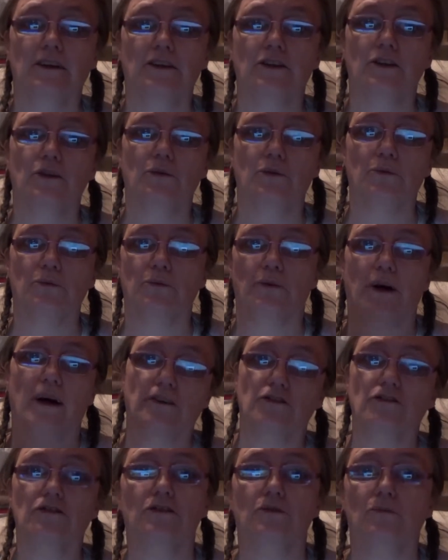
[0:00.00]
you
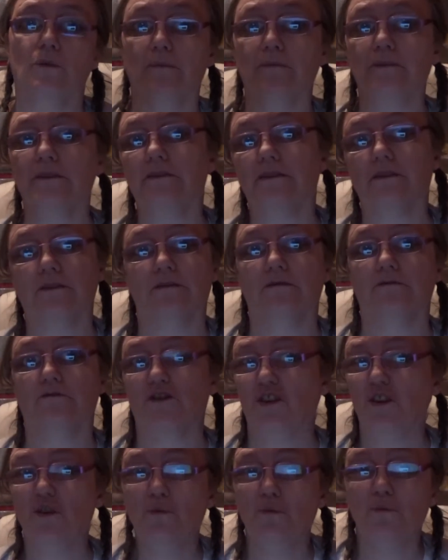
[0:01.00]
else you want me to
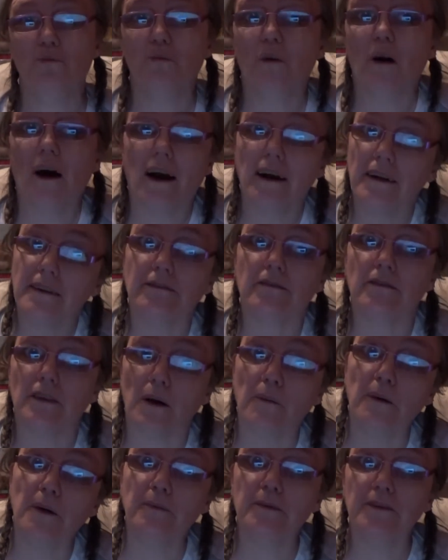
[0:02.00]
do, I'm
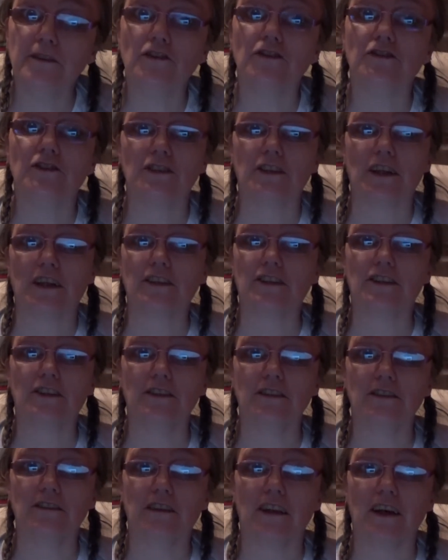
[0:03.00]
open to
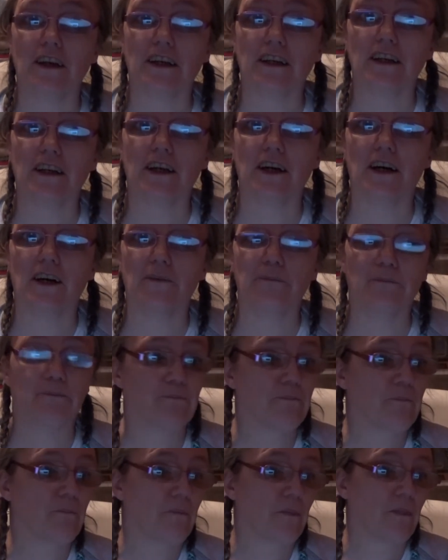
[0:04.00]
suggestions. Like,
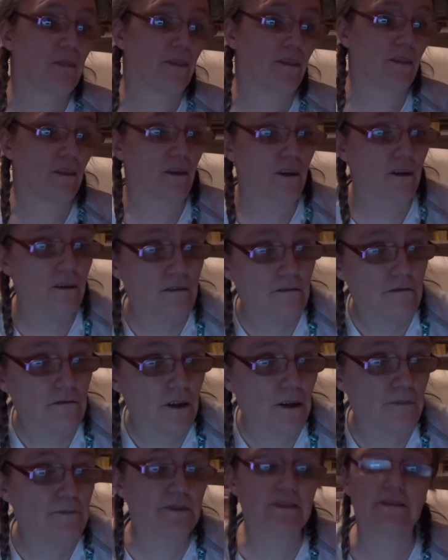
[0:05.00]

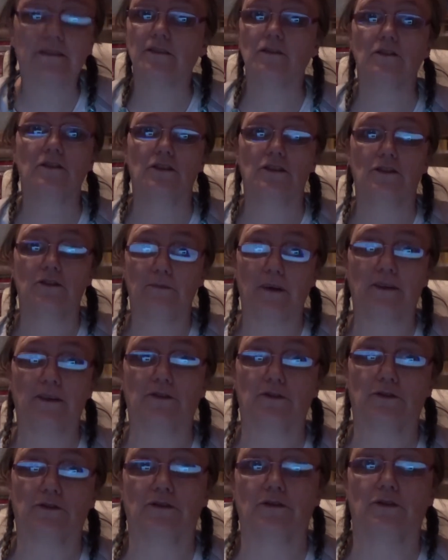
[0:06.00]
I'm still going to do my
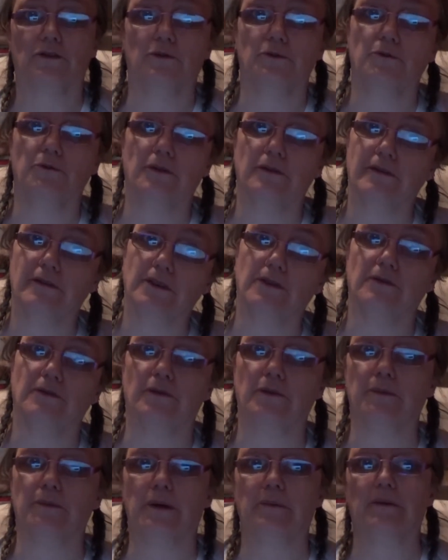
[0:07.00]
Doctor Who reviews
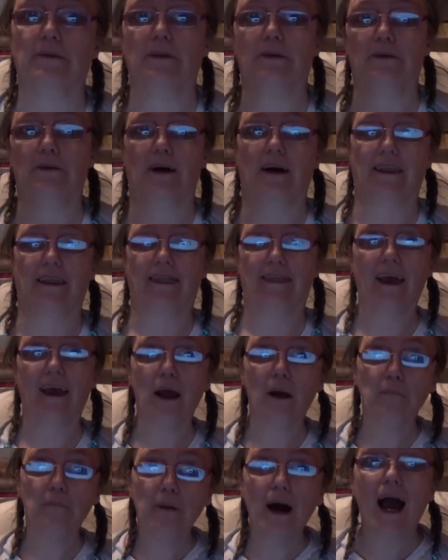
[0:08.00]
for people who like
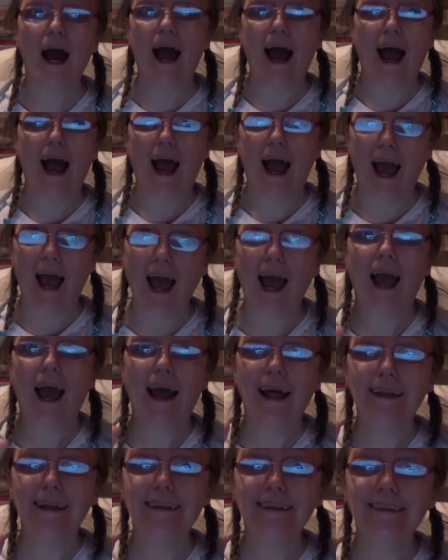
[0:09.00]
them.
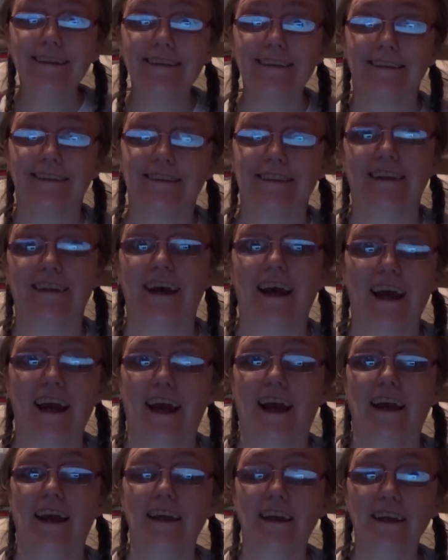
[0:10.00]
And
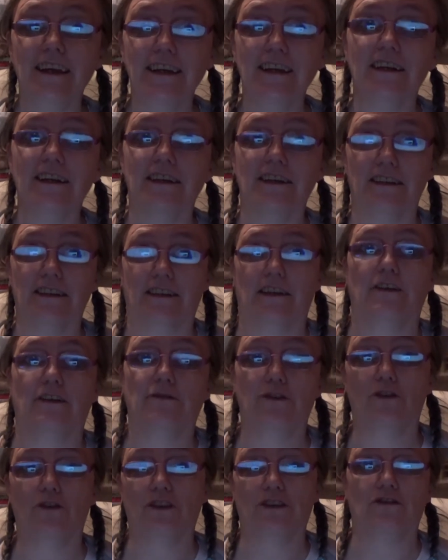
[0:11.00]
today, if
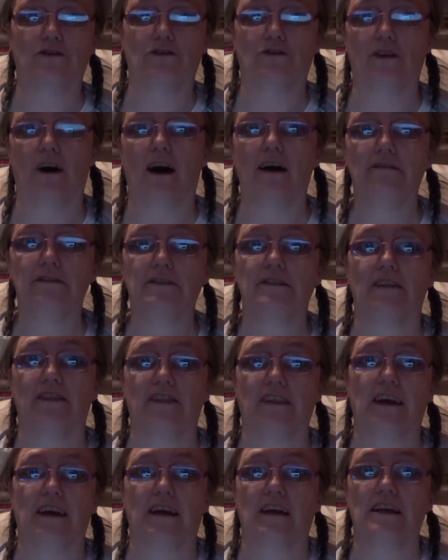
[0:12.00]
you're into crafts
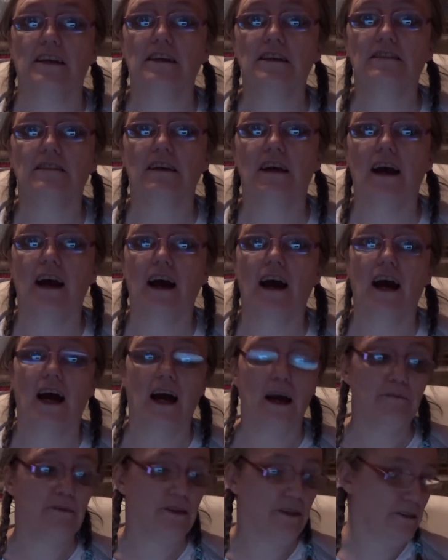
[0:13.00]
and things,
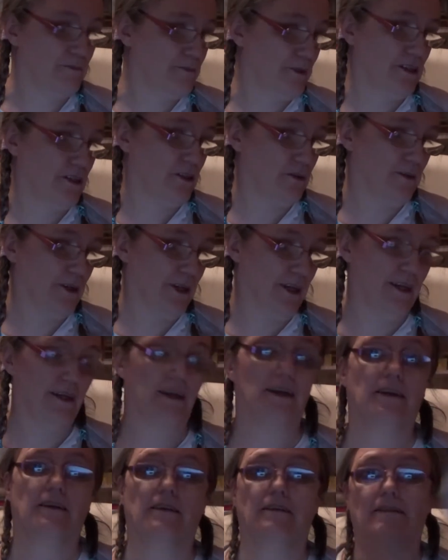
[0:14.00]
I'm going to be
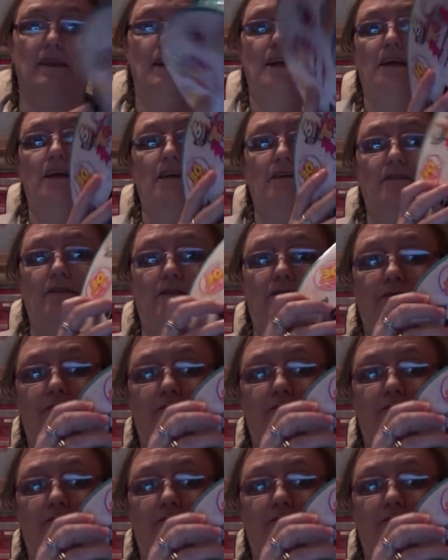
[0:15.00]
doing these.